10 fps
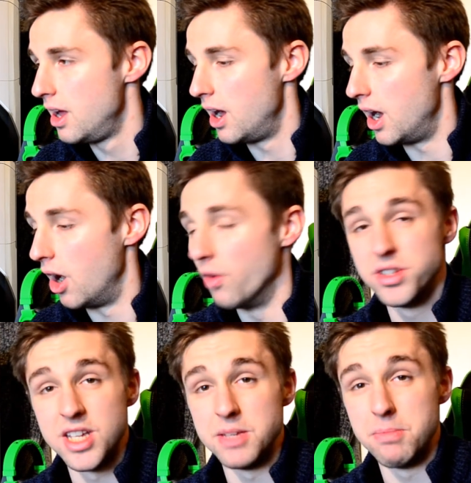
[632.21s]

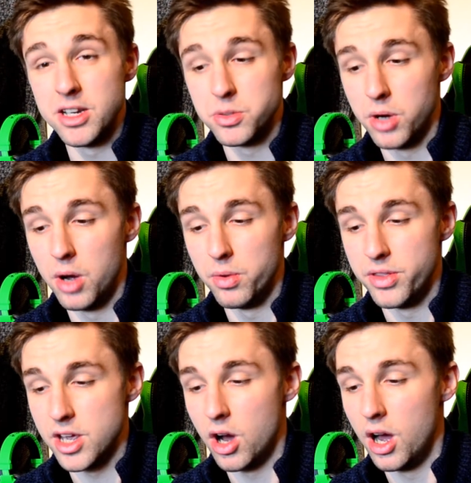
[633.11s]
Obviously it's meant to work with
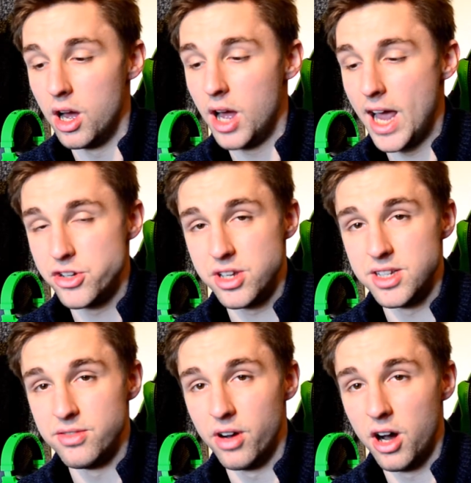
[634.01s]
the
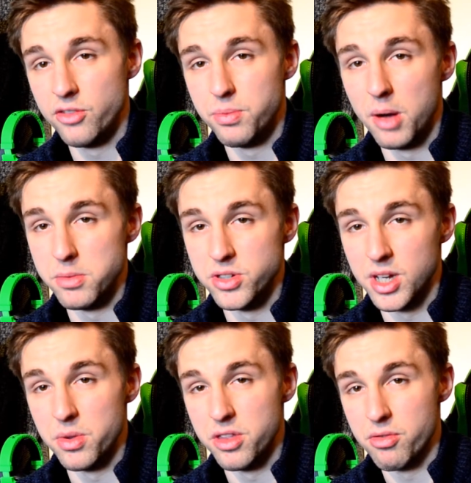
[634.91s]
HTC Vive, but I'm using it
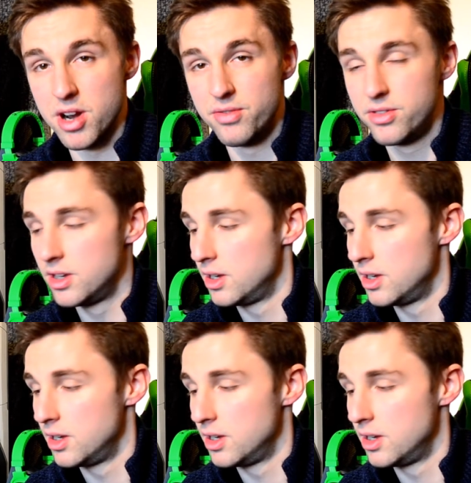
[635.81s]
with the Rift.